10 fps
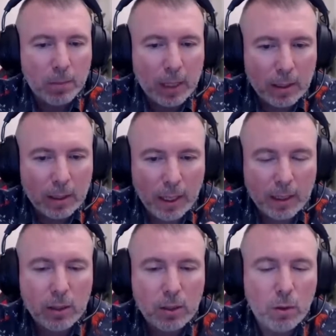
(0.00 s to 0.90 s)
But
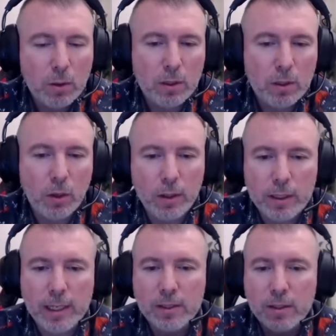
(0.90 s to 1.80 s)
like I told in the early
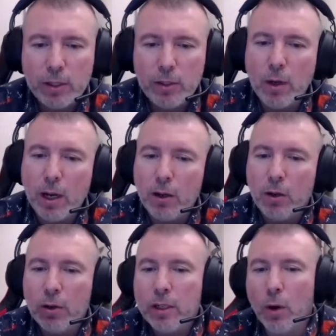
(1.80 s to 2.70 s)
days, and when you are
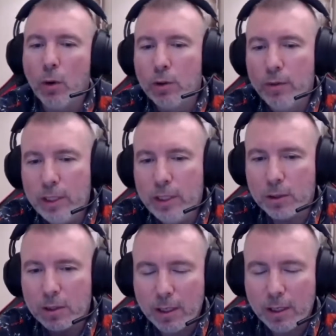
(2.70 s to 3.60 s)
looking the old
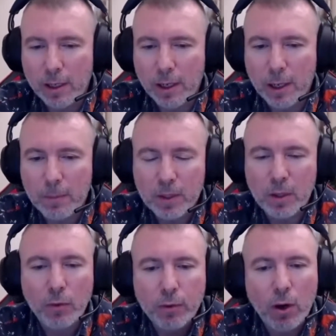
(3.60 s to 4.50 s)
videos then there,
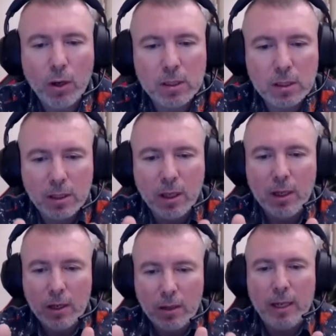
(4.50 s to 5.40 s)
of course,
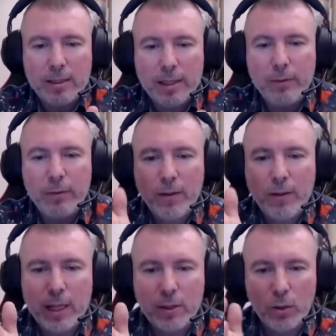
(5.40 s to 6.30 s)
let's say we have
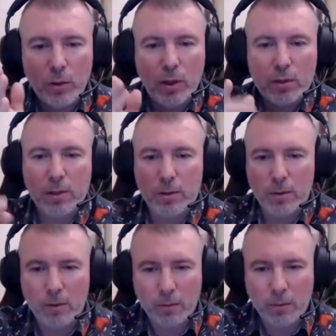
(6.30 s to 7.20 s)
set the course
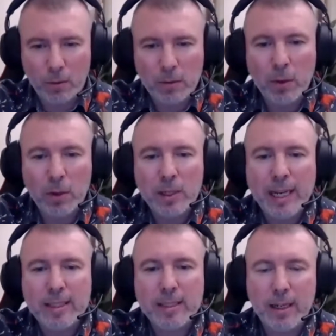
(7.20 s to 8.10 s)
when we
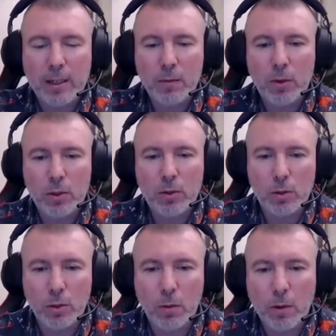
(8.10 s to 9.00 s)
exactly wanted
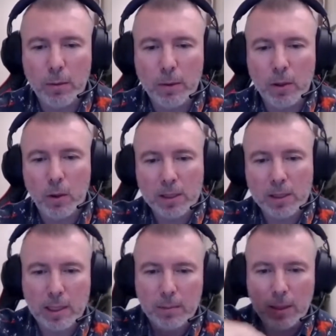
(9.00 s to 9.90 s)
to know where we go,
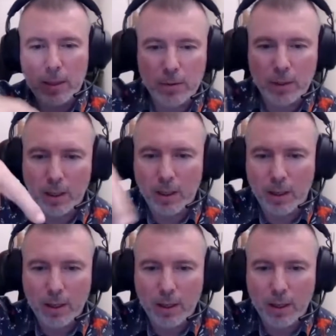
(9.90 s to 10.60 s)
but sometimes we are